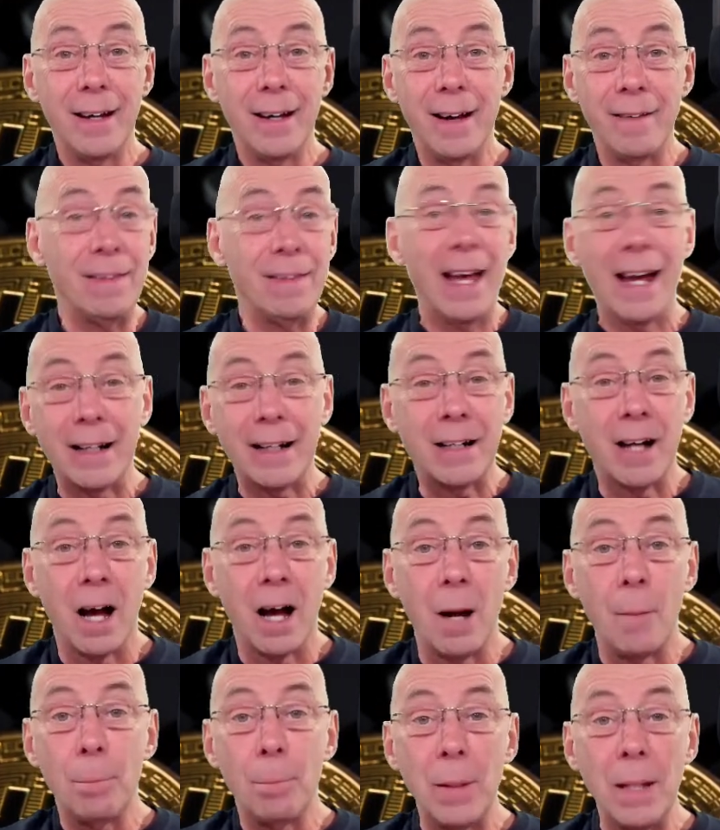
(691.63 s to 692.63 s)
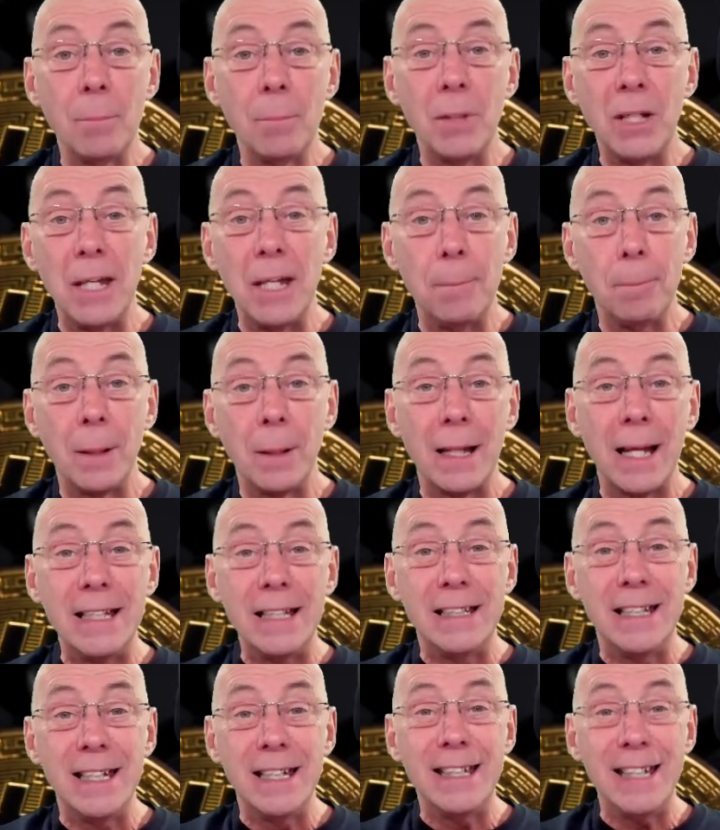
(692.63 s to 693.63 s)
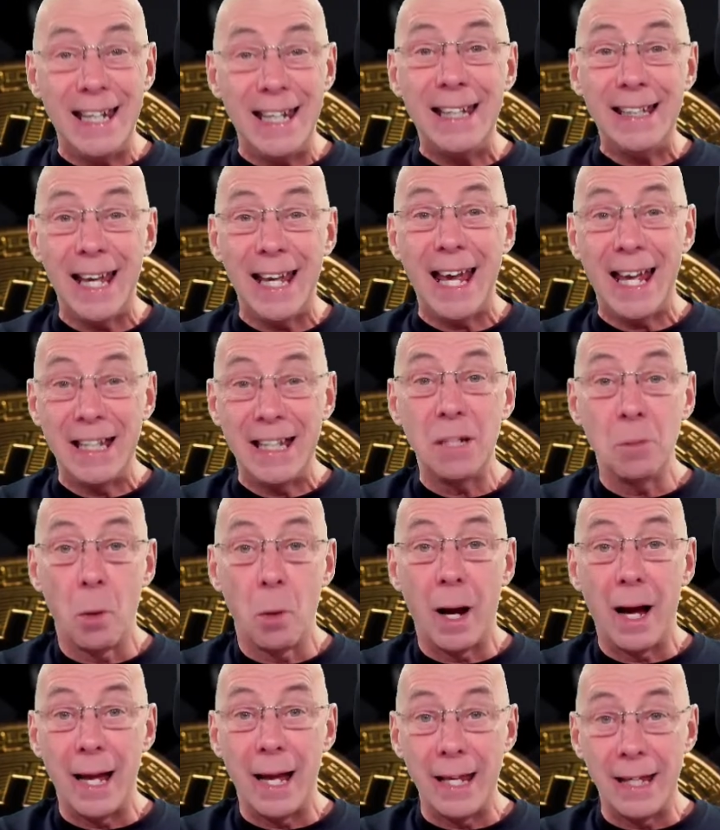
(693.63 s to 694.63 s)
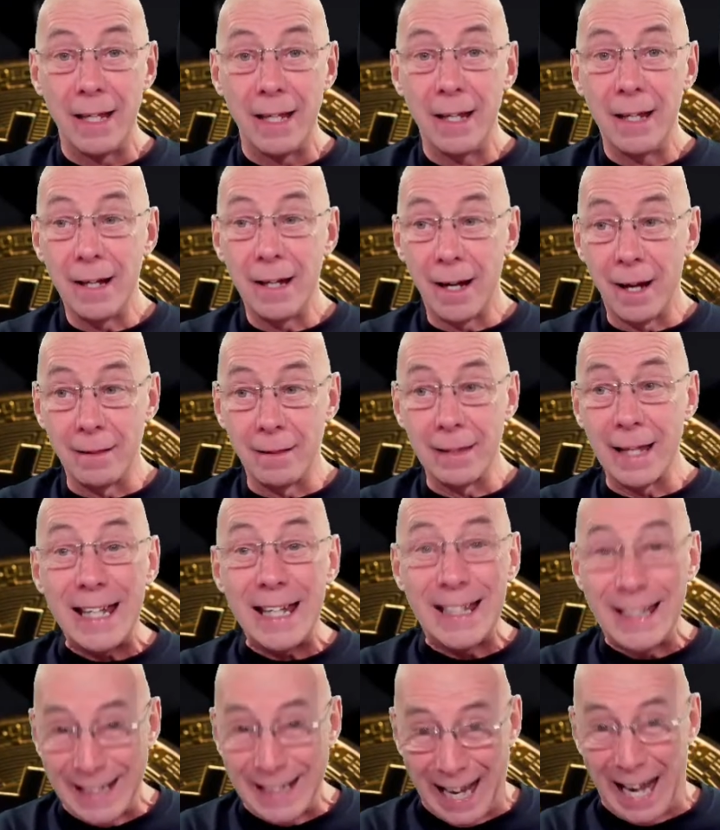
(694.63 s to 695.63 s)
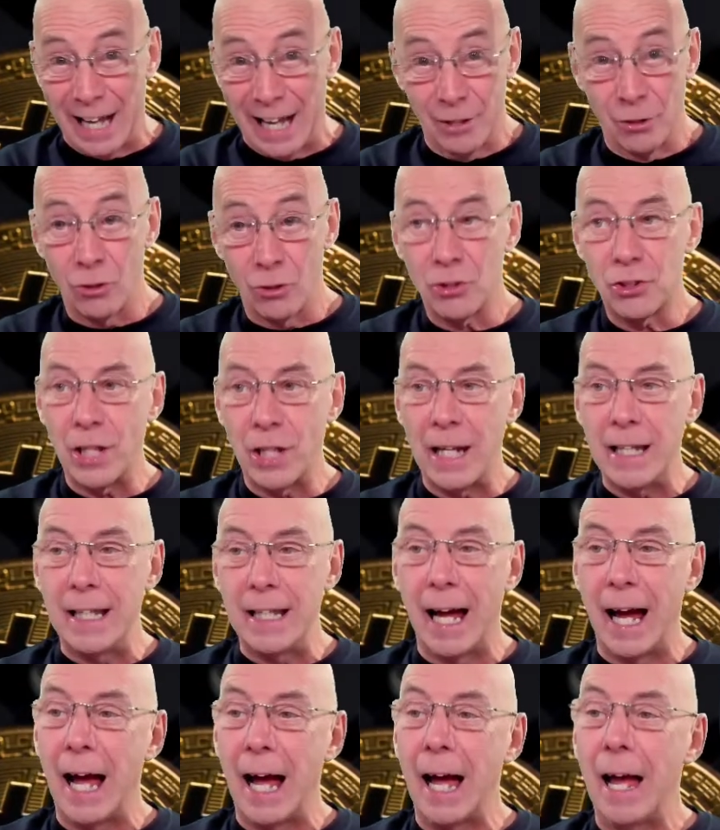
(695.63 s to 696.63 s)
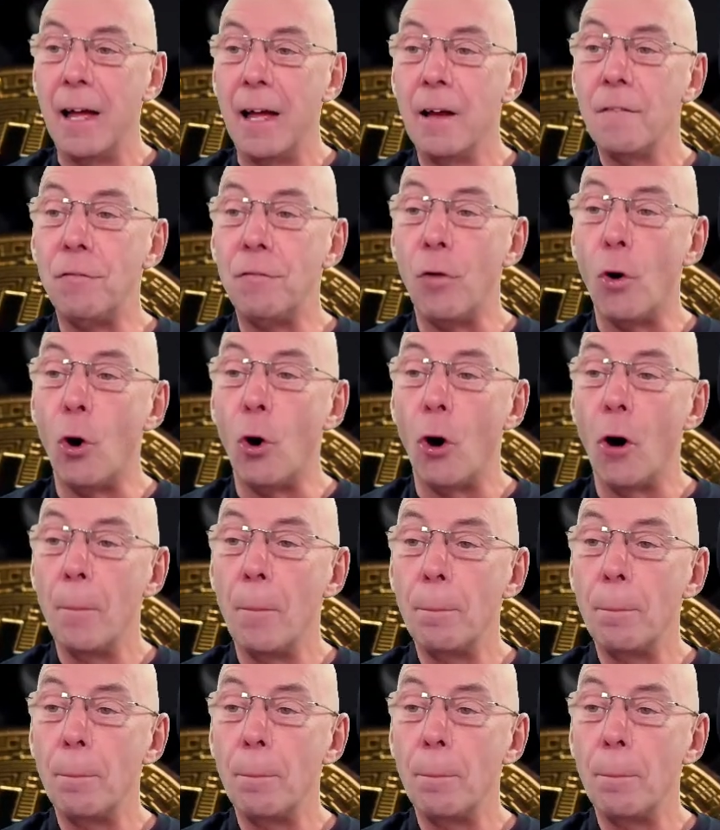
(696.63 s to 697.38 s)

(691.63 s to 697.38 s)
and that can't be manipulated in any way. And they cannot say that for